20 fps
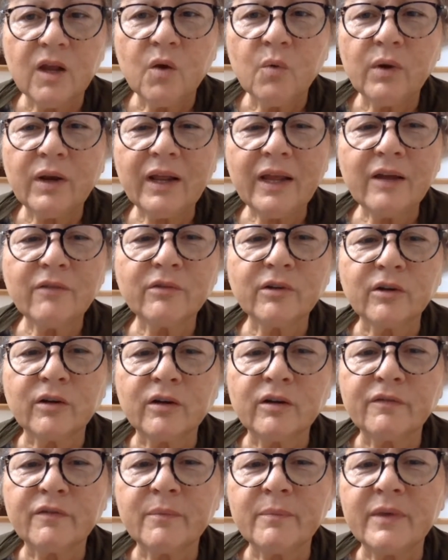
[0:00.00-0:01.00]
What I have
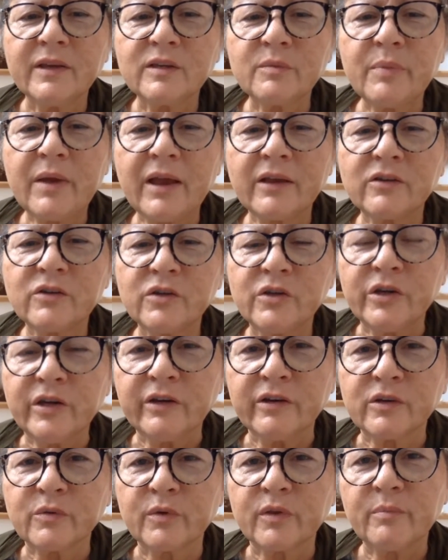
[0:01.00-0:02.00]
learned from these past two
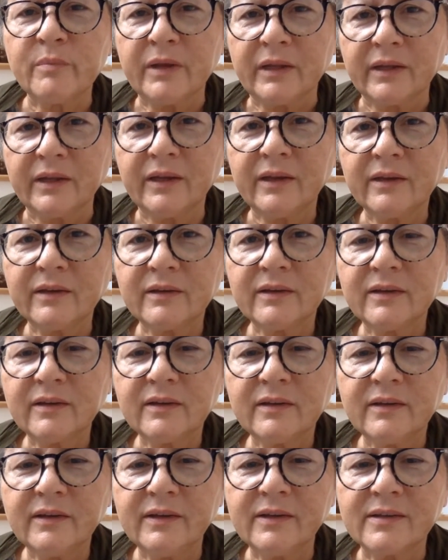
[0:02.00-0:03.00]
years with Millie
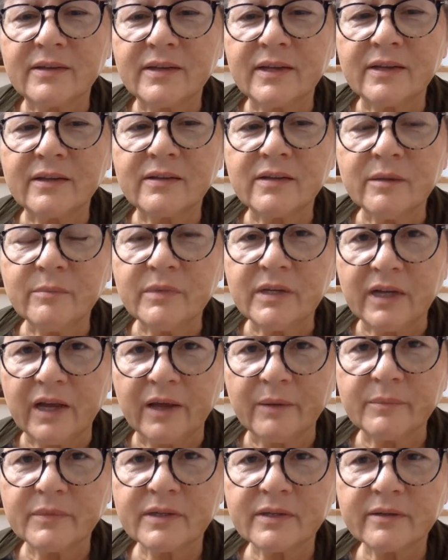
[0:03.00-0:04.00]
is that
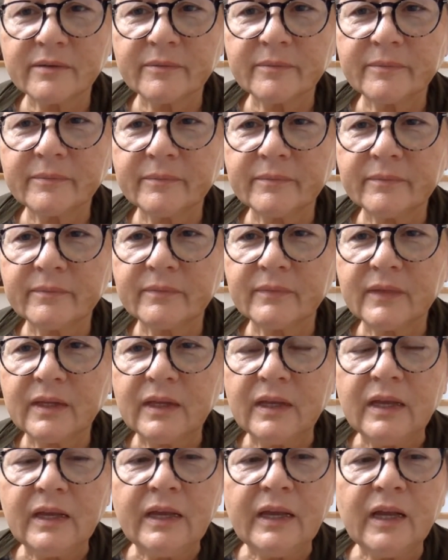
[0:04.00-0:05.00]
sometimes
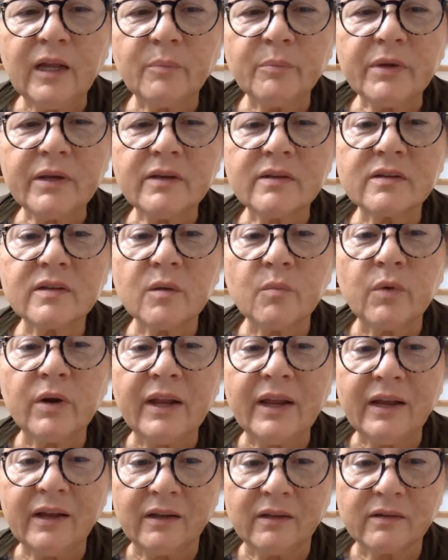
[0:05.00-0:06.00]
helping
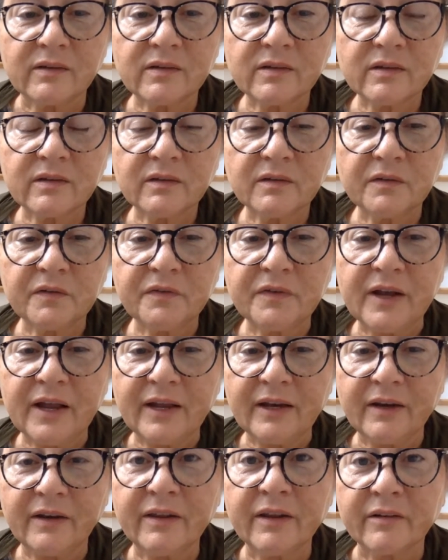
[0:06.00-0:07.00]
someone else
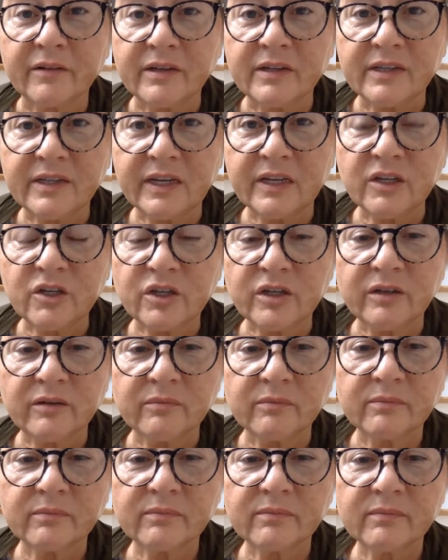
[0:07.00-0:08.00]
find their intention,
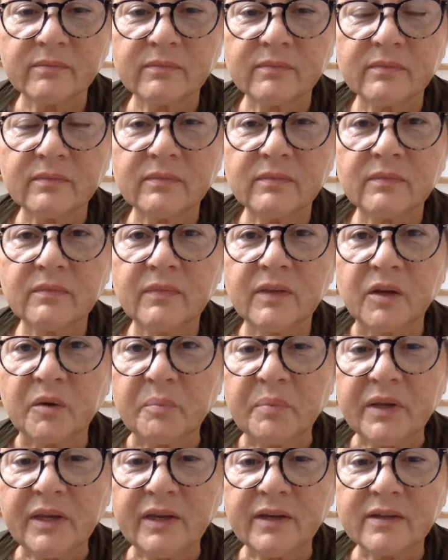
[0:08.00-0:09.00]

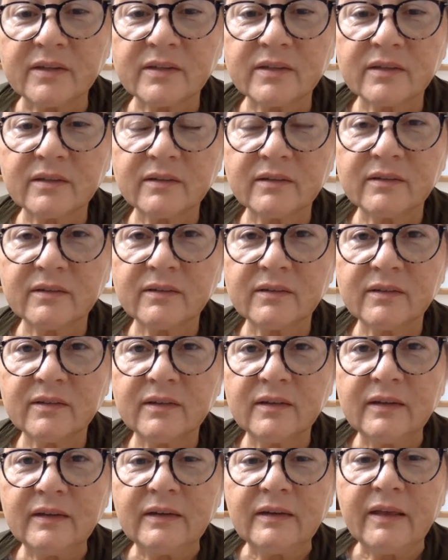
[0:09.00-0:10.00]
their peace,
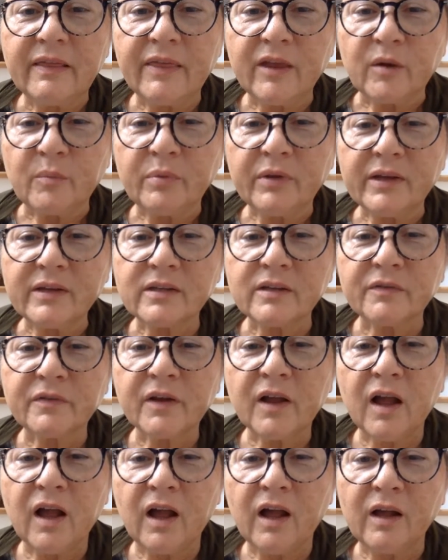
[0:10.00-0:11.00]
their place
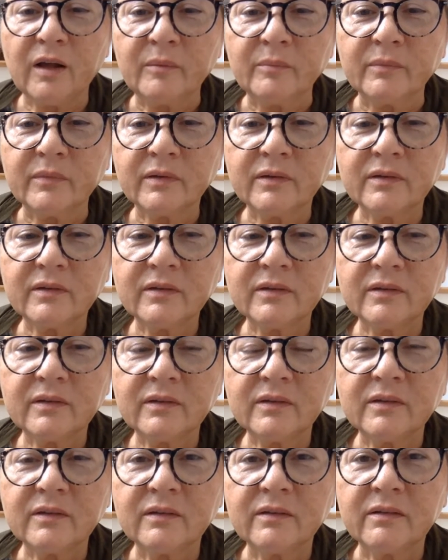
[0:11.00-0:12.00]
of calm,
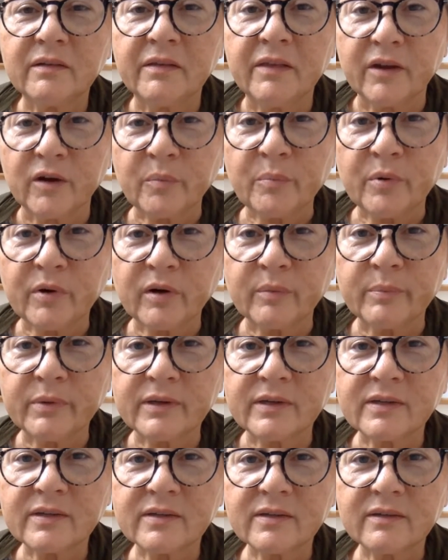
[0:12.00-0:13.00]
their
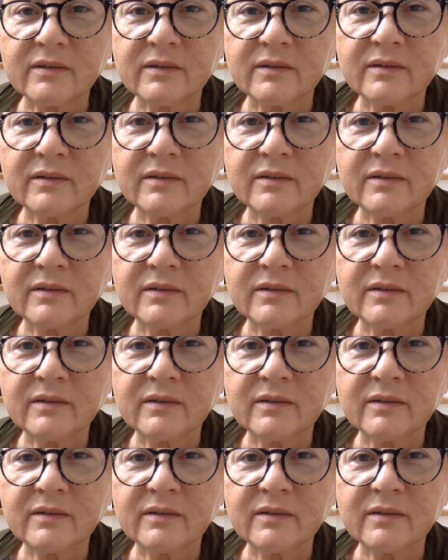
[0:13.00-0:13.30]
purpose